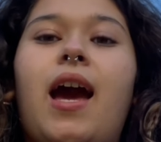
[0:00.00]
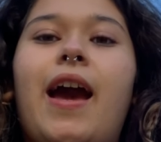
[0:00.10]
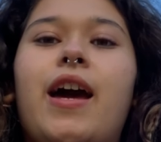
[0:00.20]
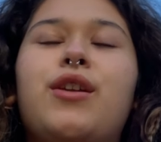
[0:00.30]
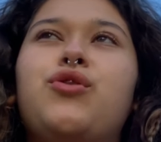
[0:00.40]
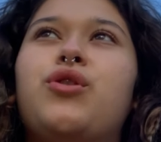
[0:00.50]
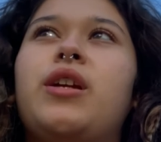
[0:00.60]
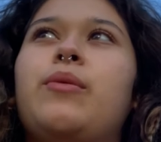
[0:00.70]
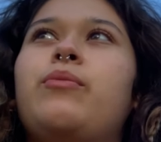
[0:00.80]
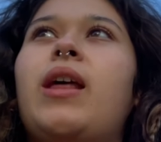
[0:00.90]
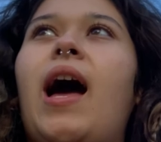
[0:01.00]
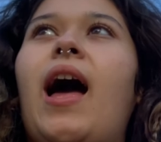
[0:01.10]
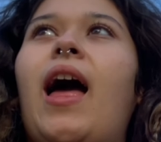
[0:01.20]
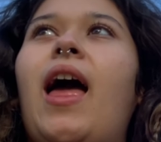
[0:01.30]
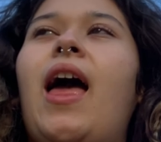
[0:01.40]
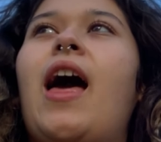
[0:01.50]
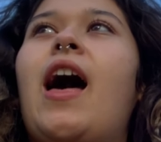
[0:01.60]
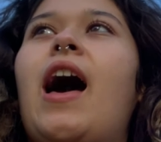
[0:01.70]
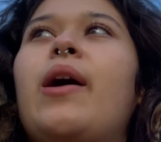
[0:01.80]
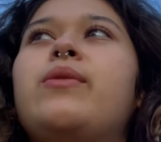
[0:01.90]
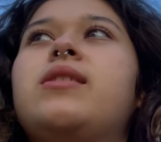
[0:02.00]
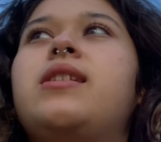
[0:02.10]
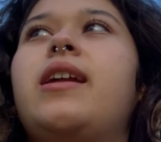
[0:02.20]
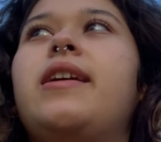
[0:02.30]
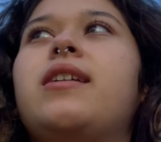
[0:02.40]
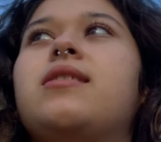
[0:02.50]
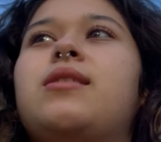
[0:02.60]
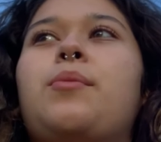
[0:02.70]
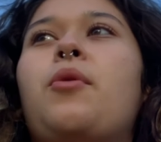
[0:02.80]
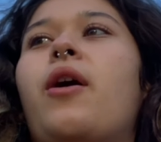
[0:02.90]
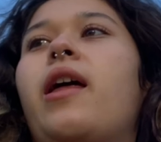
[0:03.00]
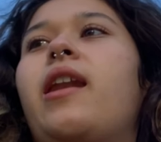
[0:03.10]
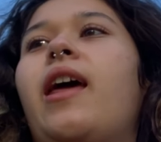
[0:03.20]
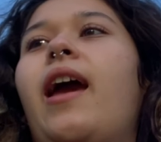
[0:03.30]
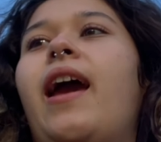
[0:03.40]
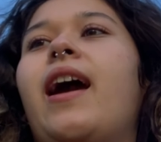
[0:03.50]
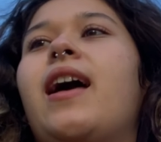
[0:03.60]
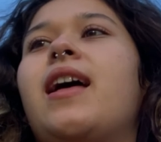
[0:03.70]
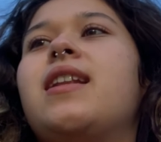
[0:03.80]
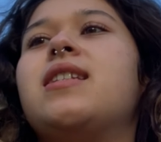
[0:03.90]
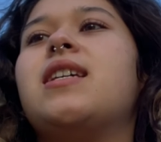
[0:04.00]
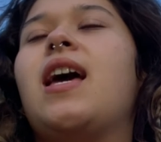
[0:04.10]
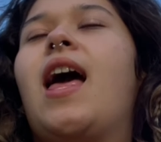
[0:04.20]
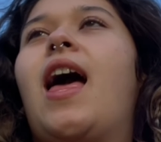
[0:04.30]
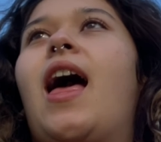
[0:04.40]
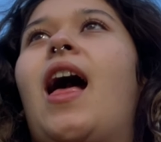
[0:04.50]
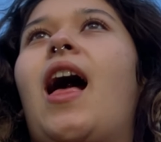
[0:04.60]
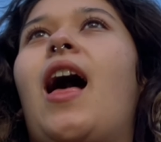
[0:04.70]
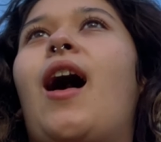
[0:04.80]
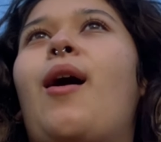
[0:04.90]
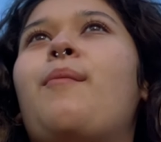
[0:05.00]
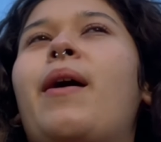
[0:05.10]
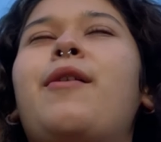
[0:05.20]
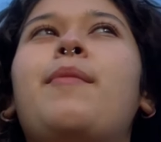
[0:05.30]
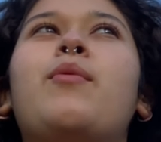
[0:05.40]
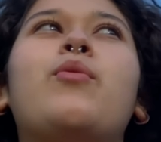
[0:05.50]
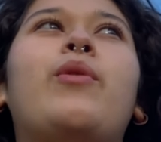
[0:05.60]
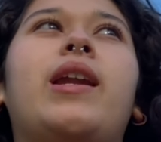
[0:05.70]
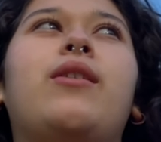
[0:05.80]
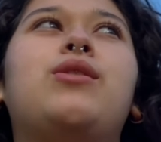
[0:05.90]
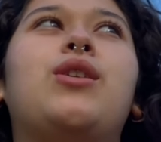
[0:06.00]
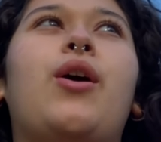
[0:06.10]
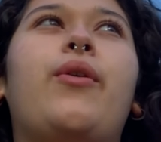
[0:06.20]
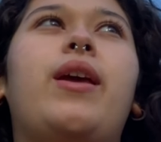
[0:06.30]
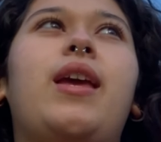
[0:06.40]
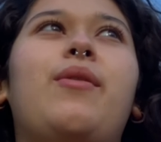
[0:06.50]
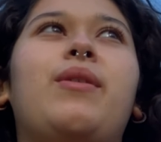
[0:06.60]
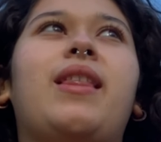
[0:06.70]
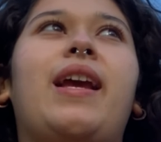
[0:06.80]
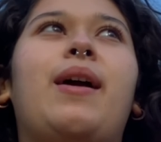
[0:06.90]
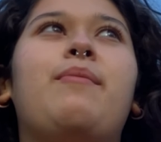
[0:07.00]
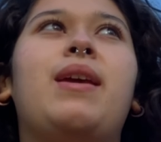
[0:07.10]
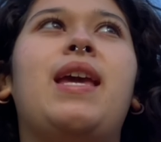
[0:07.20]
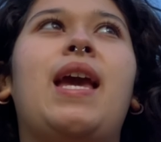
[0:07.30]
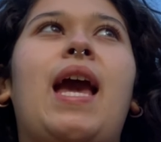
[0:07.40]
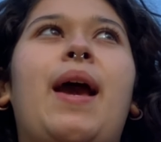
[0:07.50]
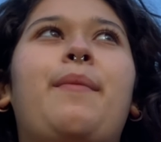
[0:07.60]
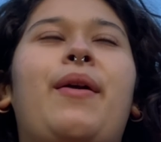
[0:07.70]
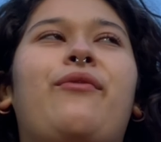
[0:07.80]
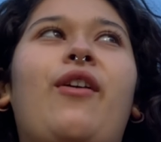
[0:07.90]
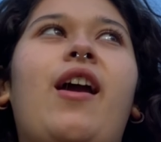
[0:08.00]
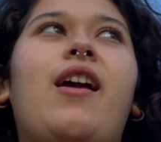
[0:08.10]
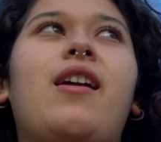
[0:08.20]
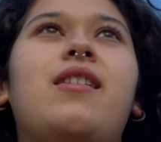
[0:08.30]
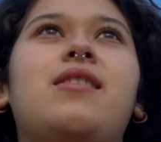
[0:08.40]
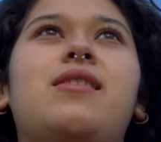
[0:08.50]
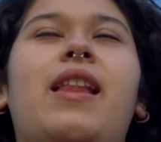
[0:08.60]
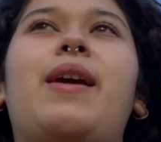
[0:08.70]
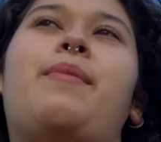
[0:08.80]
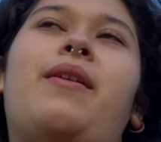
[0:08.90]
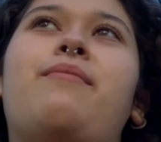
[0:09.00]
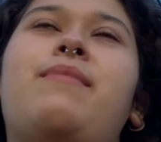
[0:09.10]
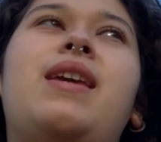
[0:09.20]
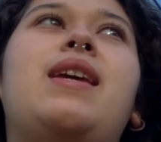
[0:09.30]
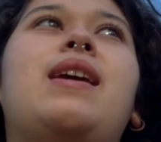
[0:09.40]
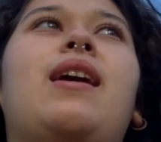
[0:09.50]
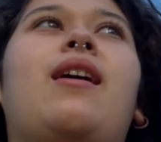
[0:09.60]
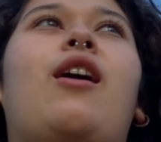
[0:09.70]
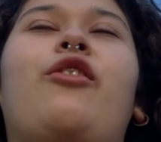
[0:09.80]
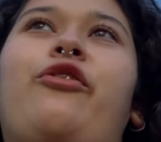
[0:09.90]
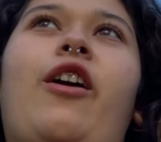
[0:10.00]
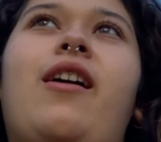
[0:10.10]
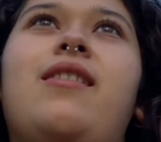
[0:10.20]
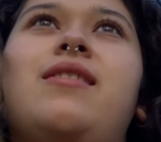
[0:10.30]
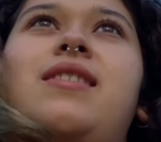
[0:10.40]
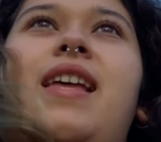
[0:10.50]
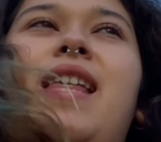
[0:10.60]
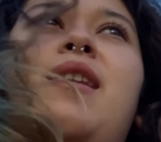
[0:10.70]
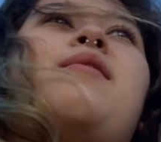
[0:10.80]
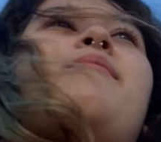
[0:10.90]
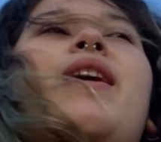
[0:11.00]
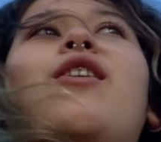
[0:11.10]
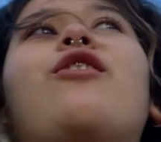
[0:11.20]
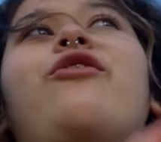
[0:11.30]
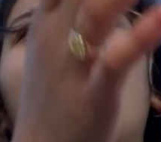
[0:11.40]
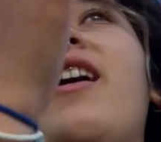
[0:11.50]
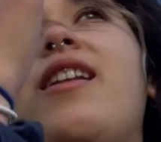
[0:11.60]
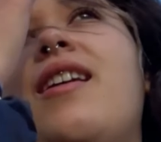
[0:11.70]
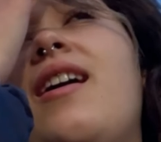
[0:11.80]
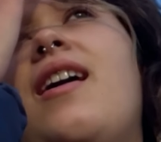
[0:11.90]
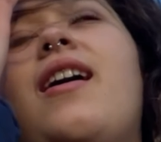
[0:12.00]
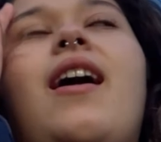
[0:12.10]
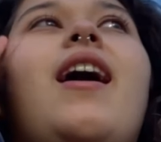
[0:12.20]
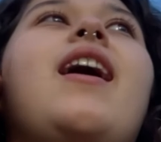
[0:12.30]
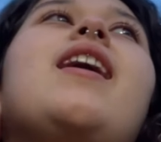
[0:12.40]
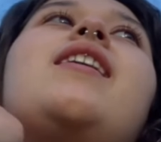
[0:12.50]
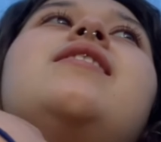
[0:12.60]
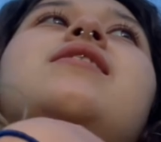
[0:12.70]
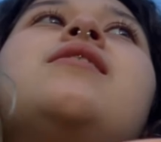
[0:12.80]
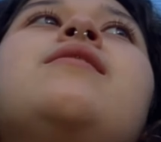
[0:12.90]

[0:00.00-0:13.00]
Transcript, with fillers: I had a dream that I was dating someone and um, I remember went out to go eat with like me and my friend, like my me, our friends, and then my girlfriend and